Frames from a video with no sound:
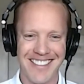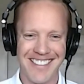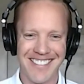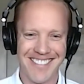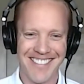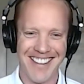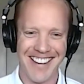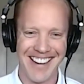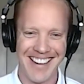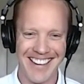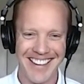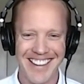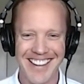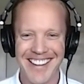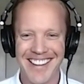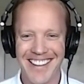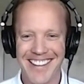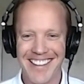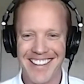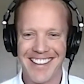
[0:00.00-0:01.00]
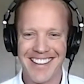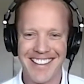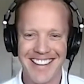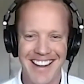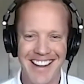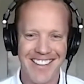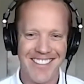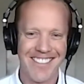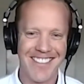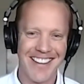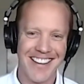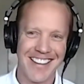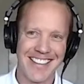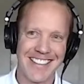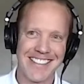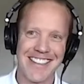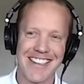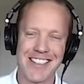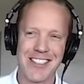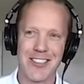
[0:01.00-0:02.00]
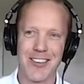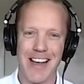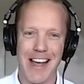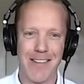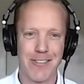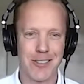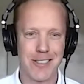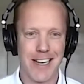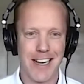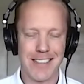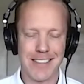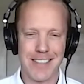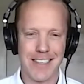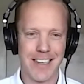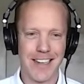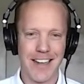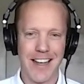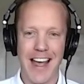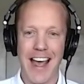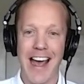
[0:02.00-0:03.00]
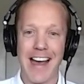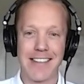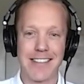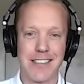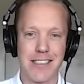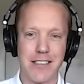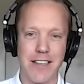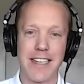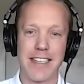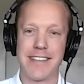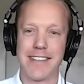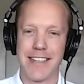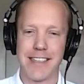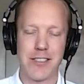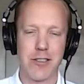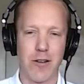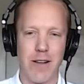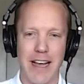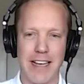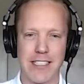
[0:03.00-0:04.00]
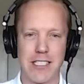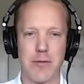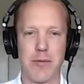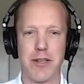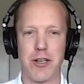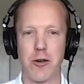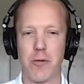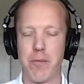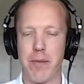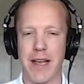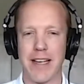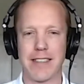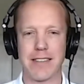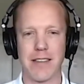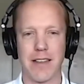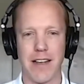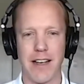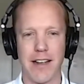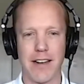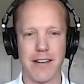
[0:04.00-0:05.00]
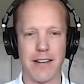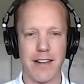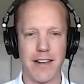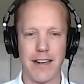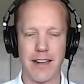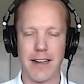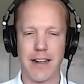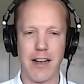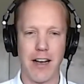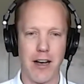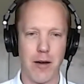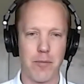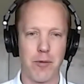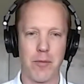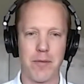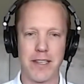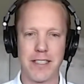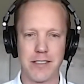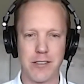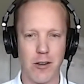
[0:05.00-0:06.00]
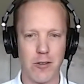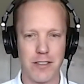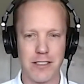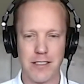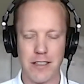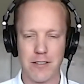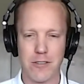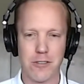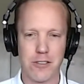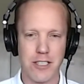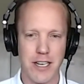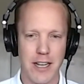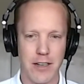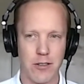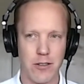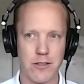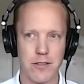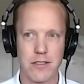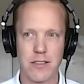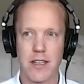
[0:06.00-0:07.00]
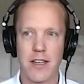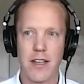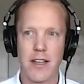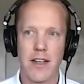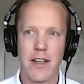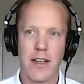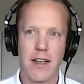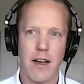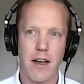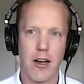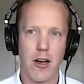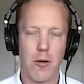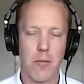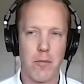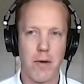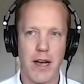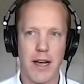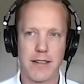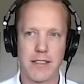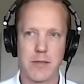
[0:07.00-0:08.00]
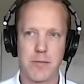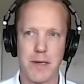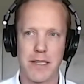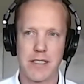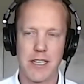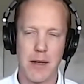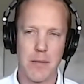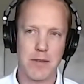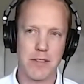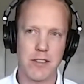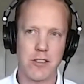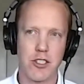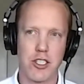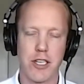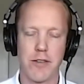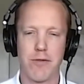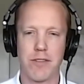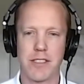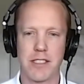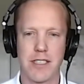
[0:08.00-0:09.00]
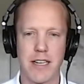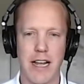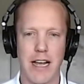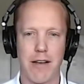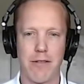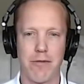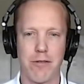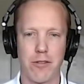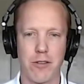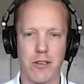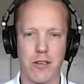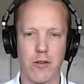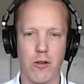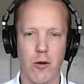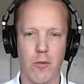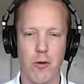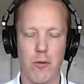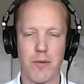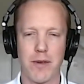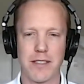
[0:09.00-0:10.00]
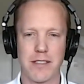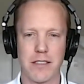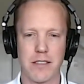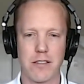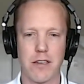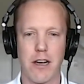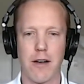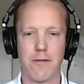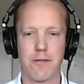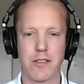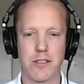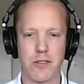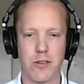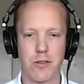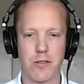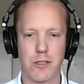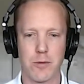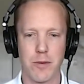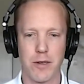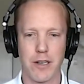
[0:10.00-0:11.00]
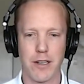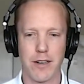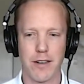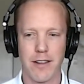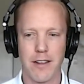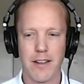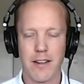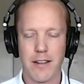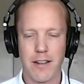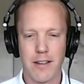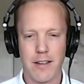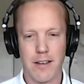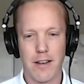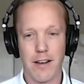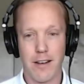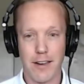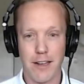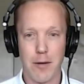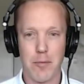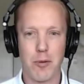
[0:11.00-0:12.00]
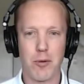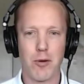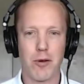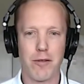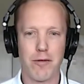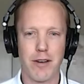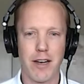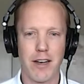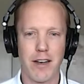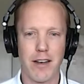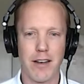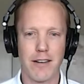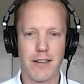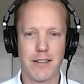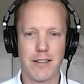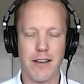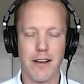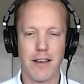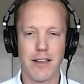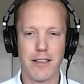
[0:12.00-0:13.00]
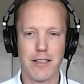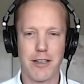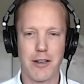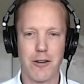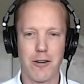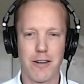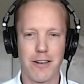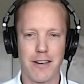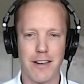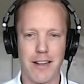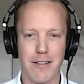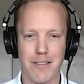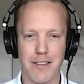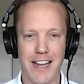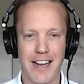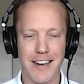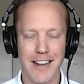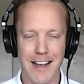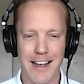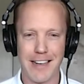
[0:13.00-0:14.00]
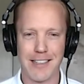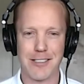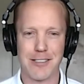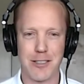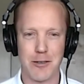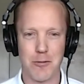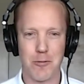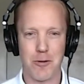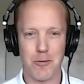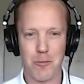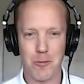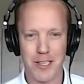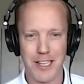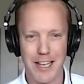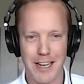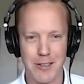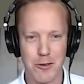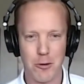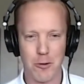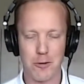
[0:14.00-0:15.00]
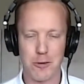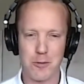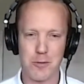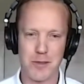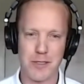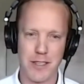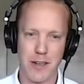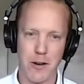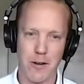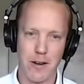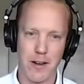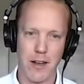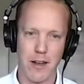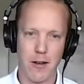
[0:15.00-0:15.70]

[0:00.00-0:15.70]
Right? And now digital advertising has to be your baseline, and it complements all these other channels. I spent time as a chief of staff for the global business officer, spent a couple of a year in Atlanta, actually, when the headquarters was there.